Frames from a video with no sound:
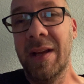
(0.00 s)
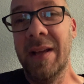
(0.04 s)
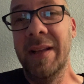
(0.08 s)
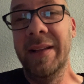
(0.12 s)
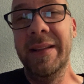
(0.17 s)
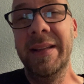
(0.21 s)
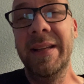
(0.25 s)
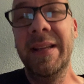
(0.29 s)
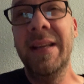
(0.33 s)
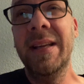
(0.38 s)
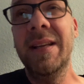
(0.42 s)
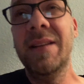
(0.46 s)

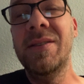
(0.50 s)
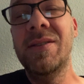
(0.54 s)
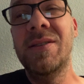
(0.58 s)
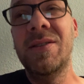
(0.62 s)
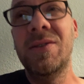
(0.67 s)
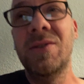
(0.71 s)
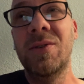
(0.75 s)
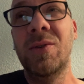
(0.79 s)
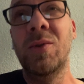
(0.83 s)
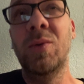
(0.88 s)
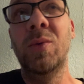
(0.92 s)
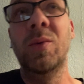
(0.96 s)
need
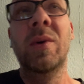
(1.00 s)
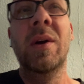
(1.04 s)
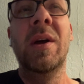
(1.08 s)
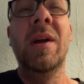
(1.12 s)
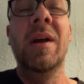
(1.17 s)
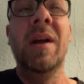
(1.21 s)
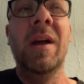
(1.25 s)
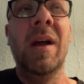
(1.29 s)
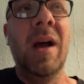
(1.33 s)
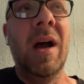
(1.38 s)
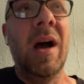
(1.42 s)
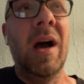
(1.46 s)
to,
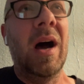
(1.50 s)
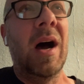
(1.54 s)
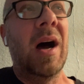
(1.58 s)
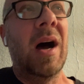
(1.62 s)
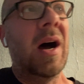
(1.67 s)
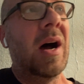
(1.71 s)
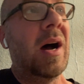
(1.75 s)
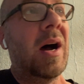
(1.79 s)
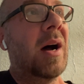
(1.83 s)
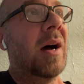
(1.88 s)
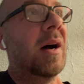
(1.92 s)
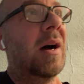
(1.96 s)

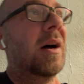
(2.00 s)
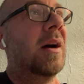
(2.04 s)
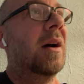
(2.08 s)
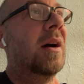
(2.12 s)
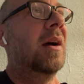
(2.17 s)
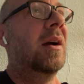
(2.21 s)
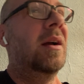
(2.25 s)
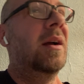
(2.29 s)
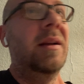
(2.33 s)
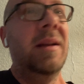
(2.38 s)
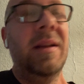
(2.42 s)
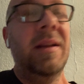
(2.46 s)

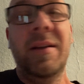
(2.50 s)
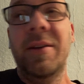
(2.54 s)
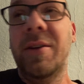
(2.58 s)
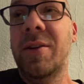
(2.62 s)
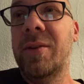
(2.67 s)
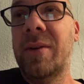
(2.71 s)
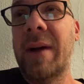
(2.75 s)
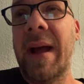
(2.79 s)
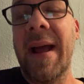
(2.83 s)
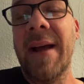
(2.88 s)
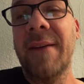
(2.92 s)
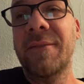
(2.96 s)

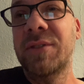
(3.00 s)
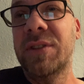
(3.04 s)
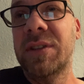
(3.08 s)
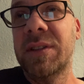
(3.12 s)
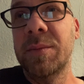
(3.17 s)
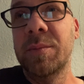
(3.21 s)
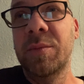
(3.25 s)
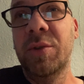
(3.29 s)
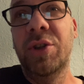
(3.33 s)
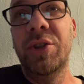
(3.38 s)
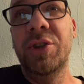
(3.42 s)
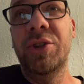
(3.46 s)
have
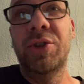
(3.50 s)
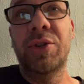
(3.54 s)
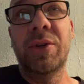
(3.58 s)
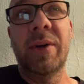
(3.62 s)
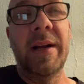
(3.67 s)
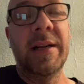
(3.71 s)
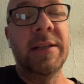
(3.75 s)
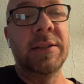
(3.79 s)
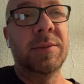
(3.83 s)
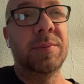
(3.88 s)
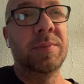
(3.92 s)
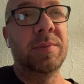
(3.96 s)
some good
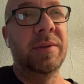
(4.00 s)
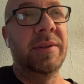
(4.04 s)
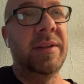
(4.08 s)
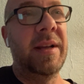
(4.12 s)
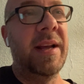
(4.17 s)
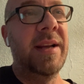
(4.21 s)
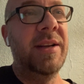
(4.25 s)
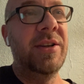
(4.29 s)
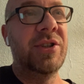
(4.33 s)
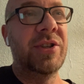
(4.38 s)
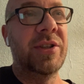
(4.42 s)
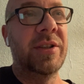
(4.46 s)

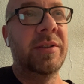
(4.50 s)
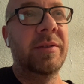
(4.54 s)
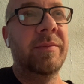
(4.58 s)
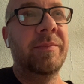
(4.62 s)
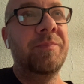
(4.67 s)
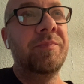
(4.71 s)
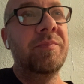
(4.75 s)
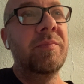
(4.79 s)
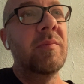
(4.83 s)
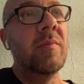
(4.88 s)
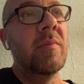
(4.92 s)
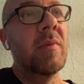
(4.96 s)

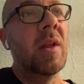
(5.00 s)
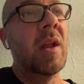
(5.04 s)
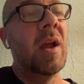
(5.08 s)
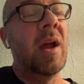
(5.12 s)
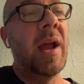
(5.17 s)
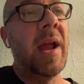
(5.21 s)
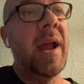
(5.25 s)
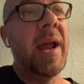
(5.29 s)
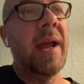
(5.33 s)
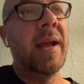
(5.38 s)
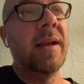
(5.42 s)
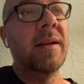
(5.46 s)
transportation.
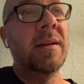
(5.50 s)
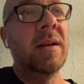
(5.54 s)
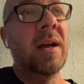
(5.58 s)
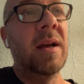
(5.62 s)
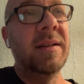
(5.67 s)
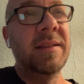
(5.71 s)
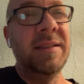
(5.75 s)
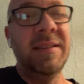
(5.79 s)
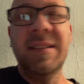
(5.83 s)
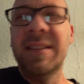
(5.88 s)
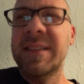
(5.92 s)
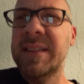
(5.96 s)
And
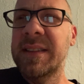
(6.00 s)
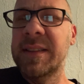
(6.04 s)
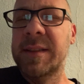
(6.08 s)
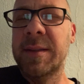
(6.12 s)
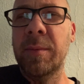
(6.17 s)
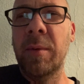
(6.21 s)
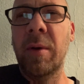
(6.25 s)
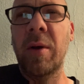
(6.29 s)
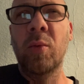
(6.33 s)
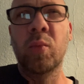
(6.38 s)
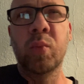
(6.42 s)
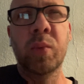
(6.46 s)
this is
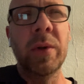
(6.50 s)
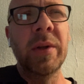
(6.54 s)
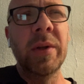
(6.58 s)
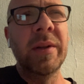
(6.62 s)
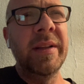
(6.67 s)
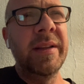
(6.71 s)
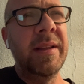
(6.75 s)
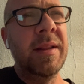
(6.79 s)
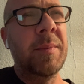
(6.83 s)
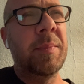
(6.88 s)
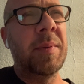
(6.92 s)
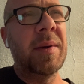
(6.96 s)

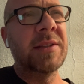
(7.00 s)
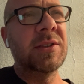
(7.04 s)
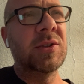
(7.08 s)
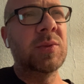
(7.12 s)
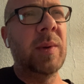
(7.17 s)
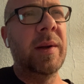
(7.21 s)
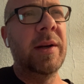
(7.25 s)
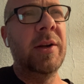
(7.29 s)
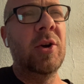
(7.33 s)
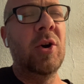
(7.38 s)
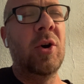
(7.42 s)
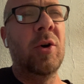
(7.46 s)
really the best
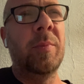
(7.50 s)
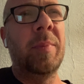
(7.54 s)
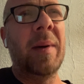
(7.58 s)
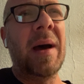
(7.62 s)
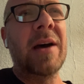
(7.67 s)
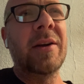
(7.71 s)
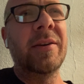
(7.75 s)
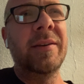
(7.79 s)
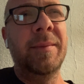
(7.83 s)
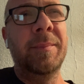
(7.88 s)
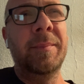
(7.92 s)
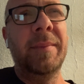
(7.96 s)
way to go
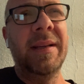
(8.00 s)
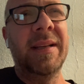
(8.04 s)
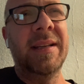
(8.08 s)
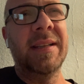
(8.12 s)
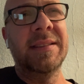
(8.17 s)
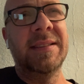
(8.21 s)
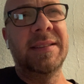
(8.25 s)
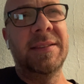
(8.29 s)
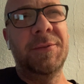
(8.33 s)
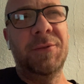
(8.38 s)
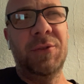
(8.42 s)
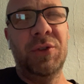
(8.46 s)
about it,
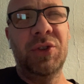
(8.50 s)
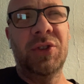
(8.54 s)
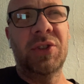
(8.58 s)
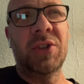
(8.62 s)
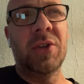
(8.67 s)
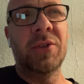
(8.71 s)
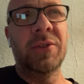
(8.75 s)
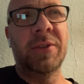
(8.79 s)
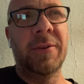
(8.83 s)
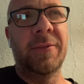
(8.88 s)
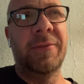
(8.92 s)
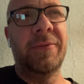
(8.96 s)
because if you
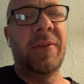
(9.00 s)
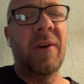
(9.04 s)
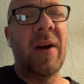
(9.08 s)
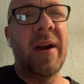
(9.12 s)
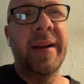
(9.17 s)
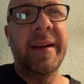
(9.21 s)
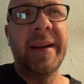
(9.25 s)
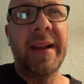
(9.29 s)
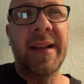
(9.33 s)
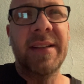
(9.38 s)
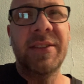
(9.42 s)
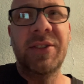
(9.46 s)
start to
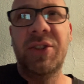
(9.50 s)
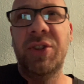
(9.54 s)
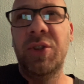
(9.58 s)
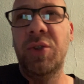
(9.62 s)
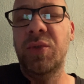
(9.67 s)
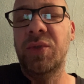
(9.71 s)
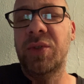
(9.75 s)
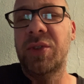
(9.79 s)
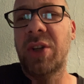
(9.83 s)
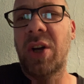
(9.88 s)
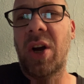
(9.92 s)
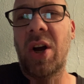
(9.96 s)
finance
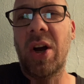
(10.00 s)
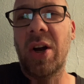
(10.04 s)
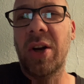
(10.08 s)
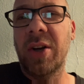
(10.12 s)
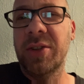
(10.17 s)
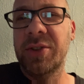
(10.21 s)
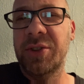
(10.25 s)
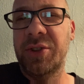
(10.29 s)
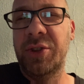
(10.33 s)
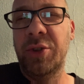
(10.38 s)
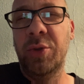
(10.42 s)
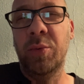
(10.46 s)
used
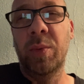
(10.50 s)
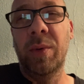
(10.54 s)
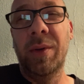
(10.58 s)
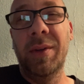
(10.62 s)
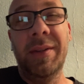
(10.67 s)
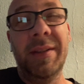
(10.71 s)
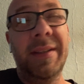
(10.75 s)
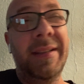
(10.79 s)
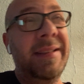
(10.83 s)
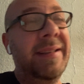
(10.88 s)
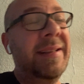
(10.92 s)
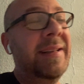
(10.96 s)
cars, you
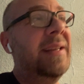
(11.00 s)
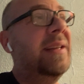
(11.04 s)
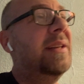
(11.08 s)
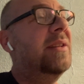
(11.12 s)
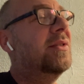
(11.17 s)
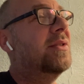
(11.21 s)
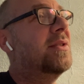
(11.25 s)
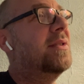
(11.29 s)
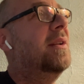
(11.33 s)
really need